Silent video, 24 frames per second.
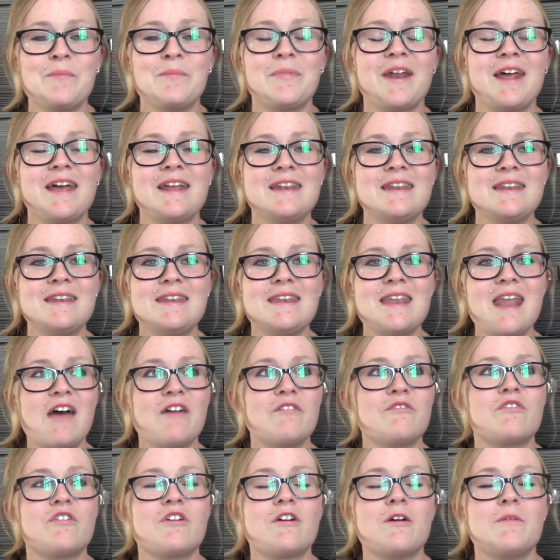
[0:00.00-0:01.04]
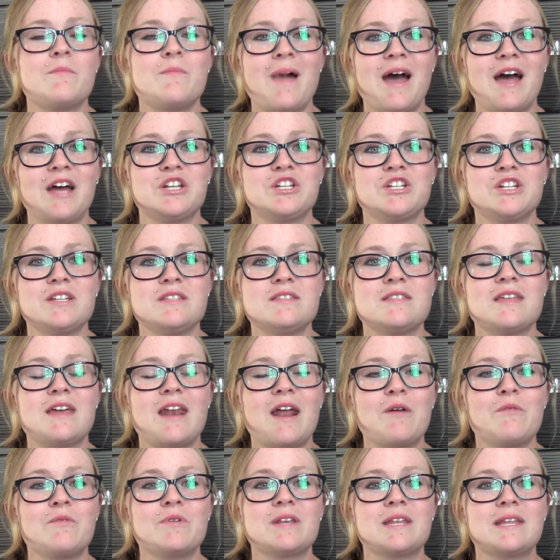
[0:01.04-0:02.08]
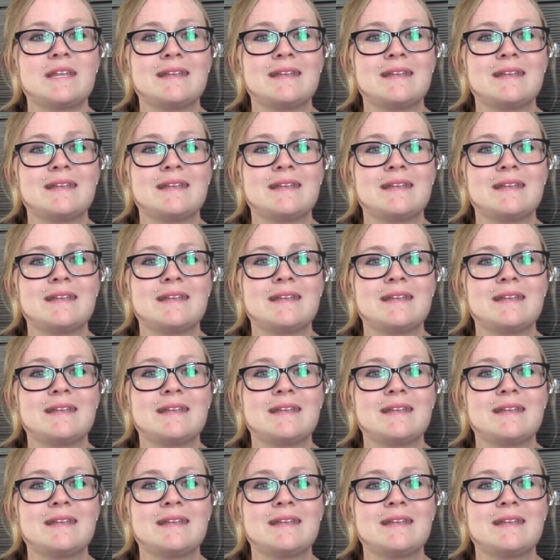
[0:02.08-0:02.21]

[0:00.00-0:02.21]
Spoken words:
But I never imagined that I would